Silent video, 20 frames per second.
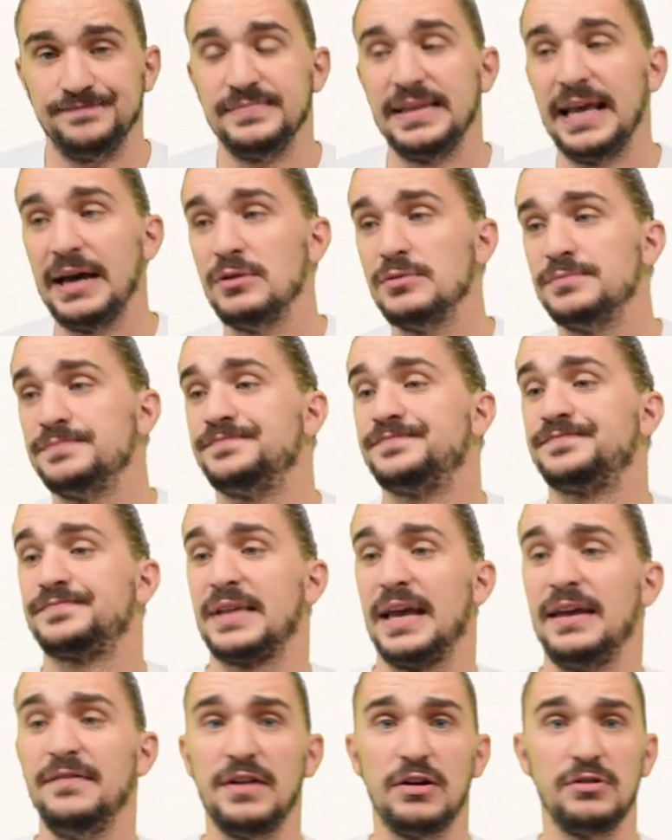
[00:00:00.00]
Now,
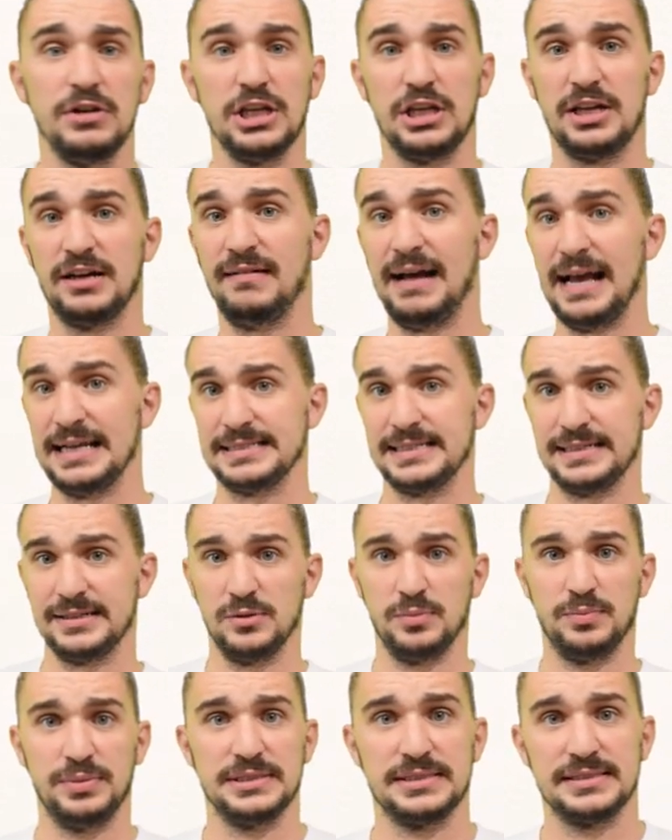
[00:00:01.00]
a very
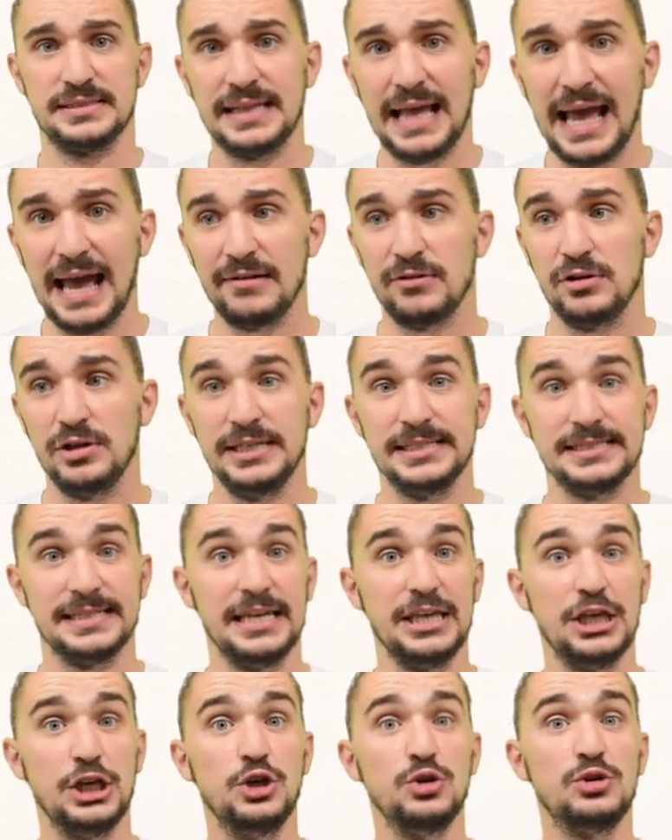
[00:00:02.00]
classical piston alloy is
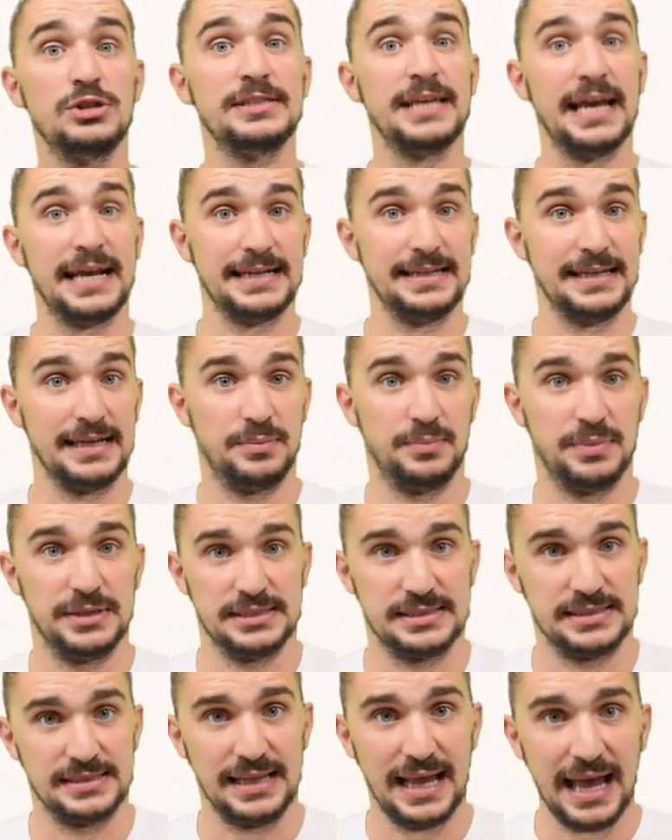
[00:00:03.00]
a eutectic
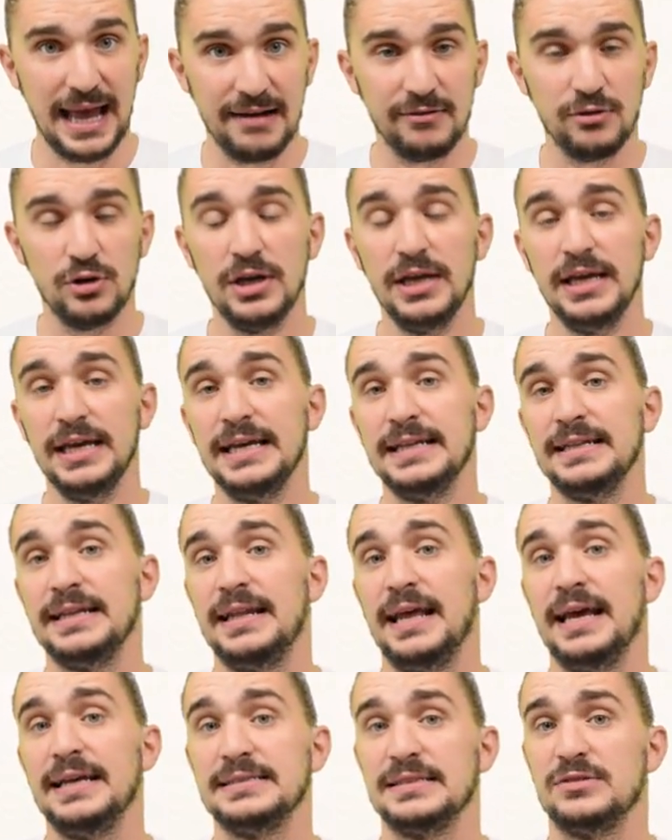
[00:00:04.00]
piston alloy
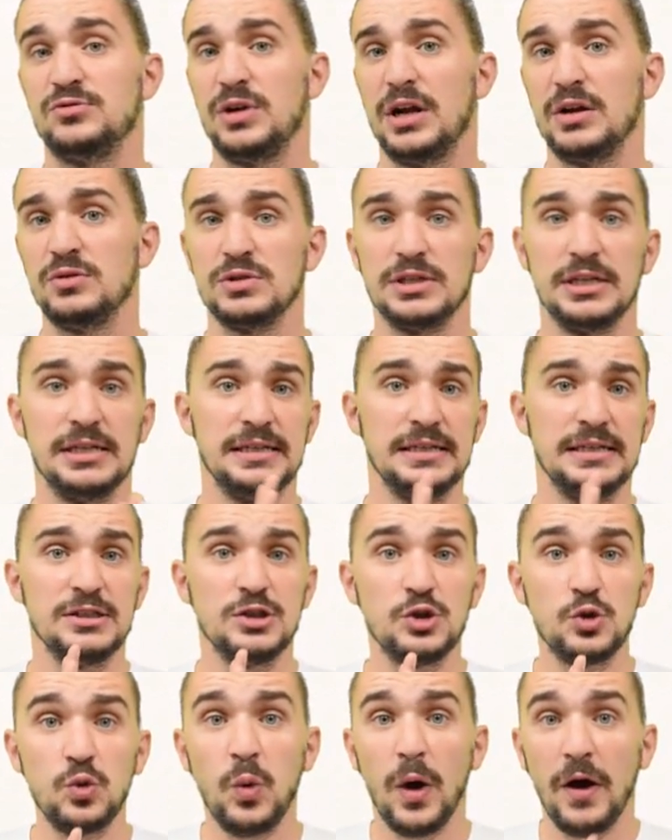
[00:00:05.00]
that has around
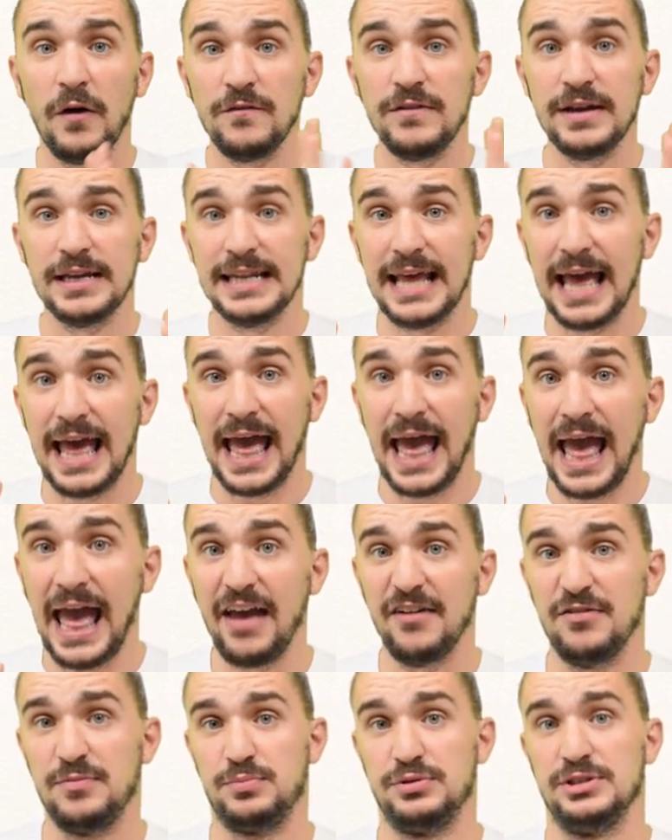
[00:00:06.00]

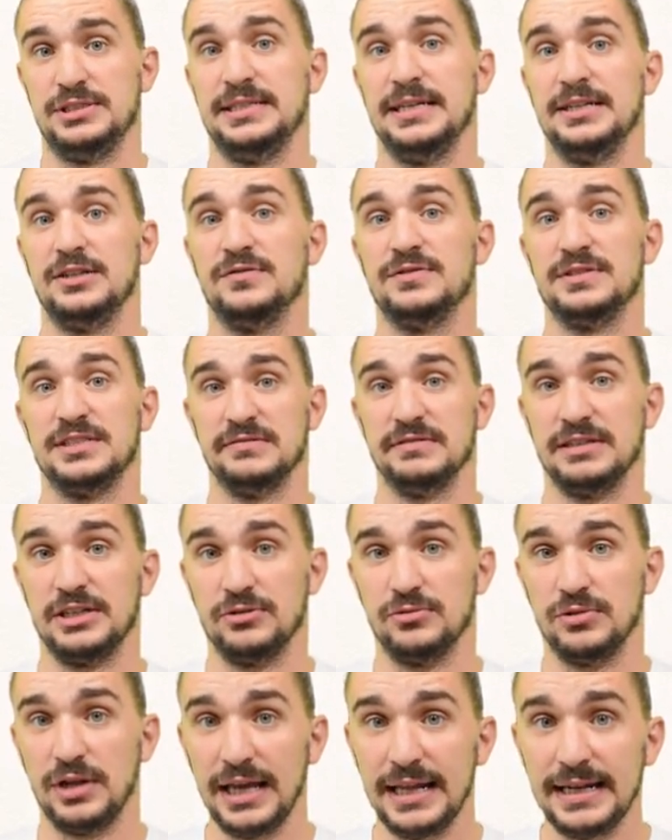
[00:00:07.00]
12.5% of
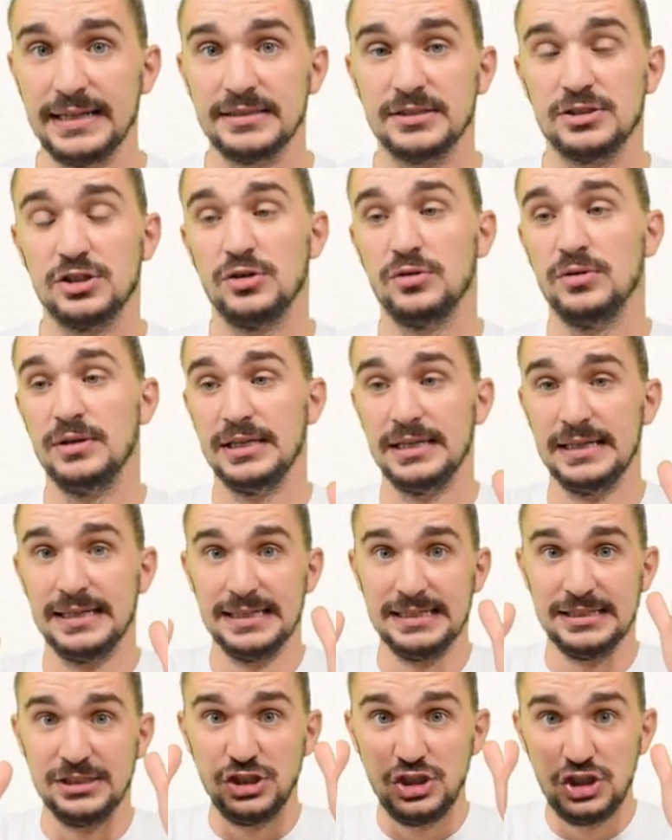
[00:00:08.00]
silicon in it. So
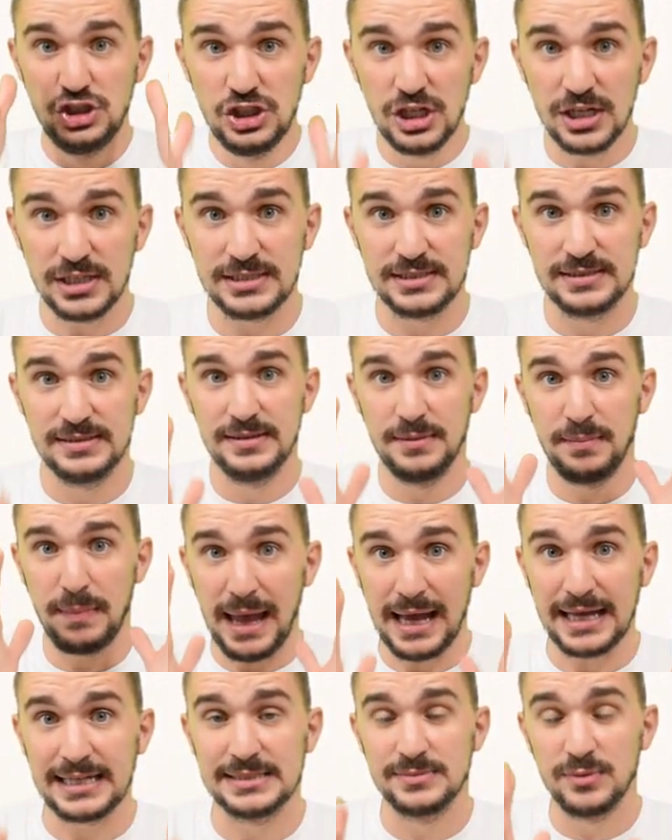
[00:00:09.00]
just the
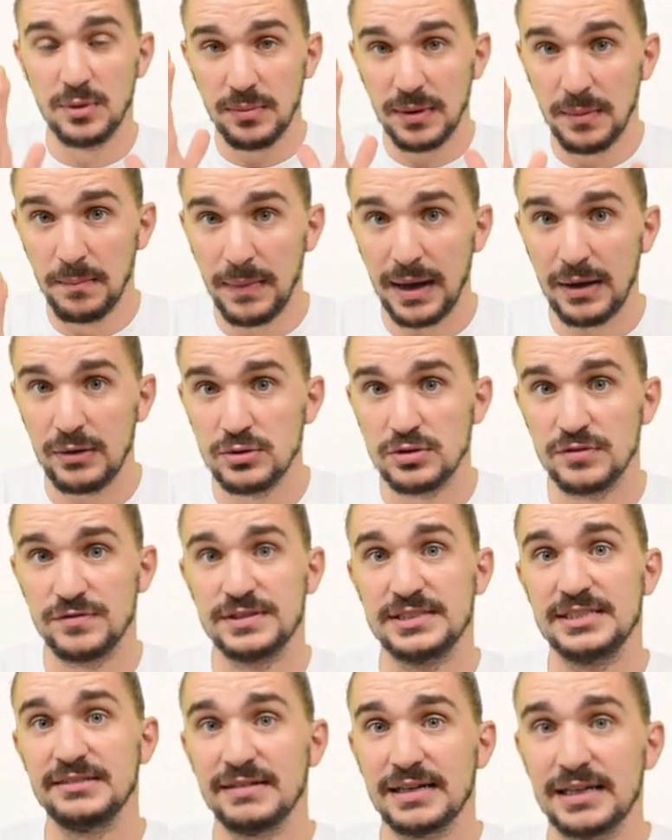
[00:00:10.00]
maximum amount of
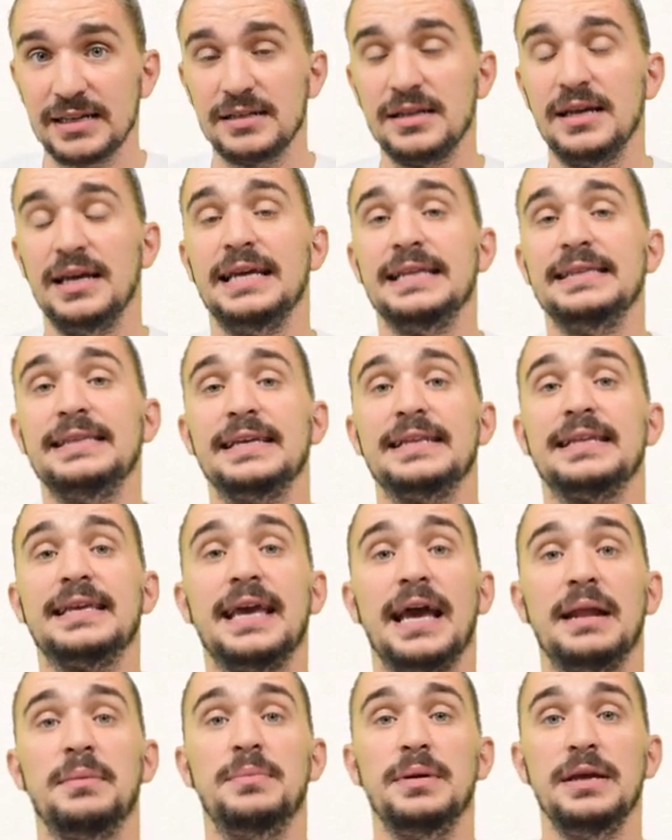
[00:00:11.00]
silicon that
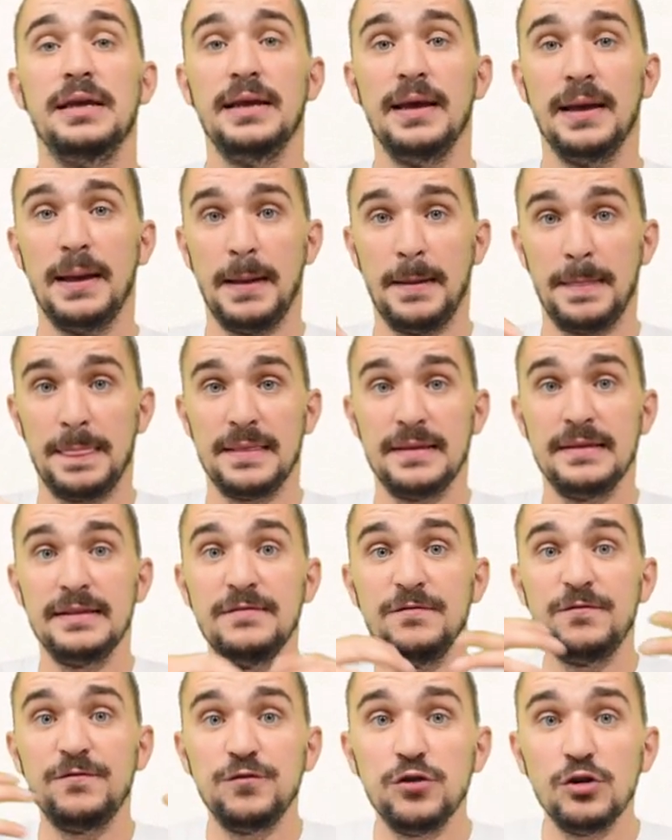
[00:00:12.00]
can be
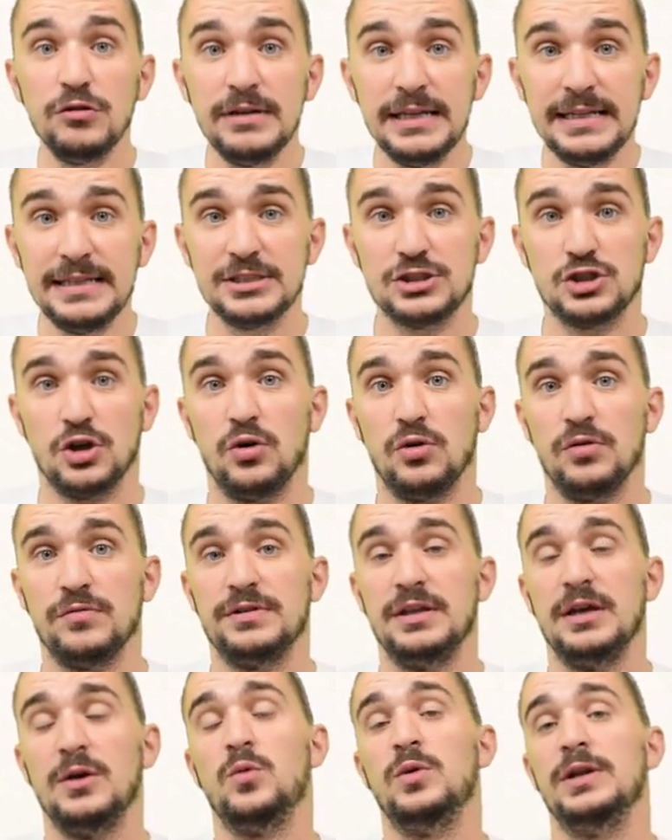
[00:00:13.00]
fully
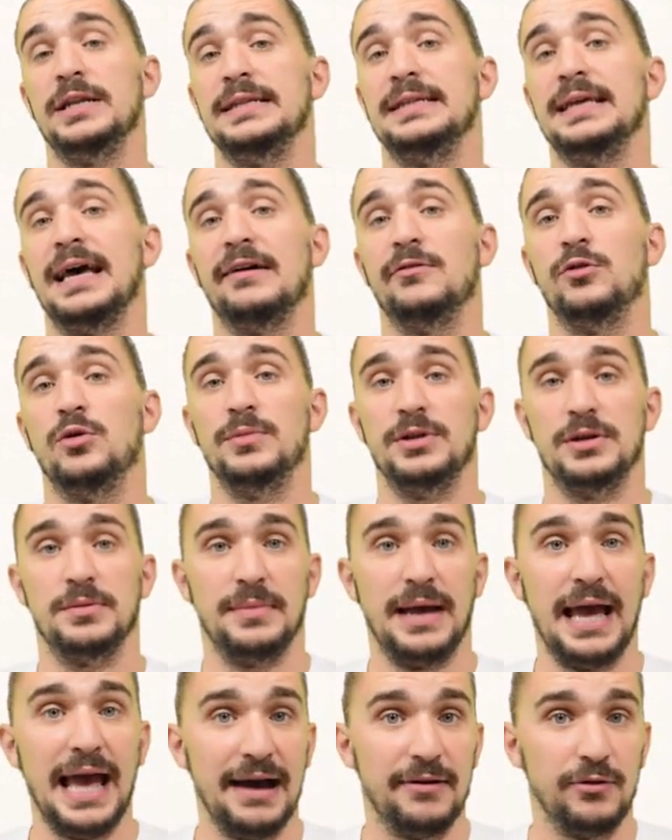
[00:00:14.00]
dissolved within the aluminum
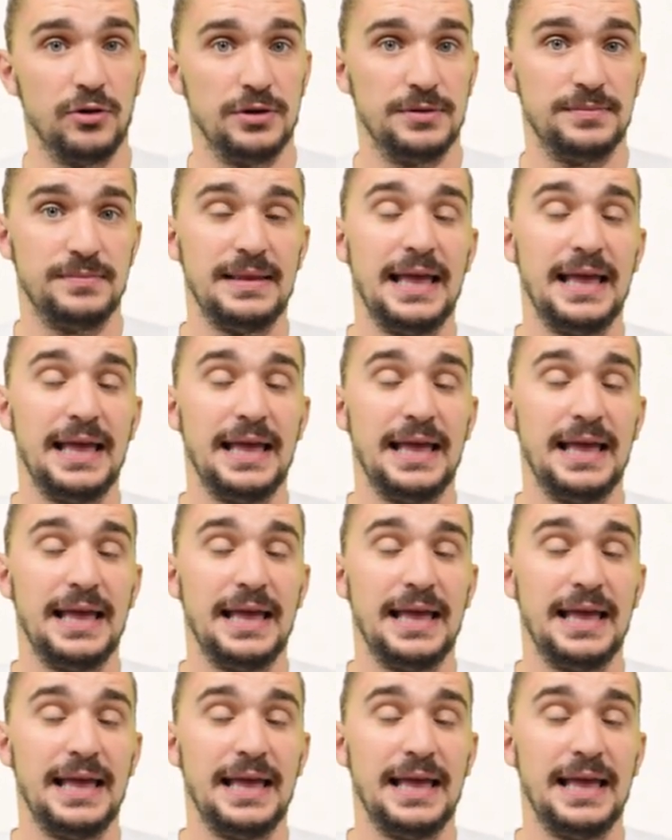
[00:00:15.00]
alloy.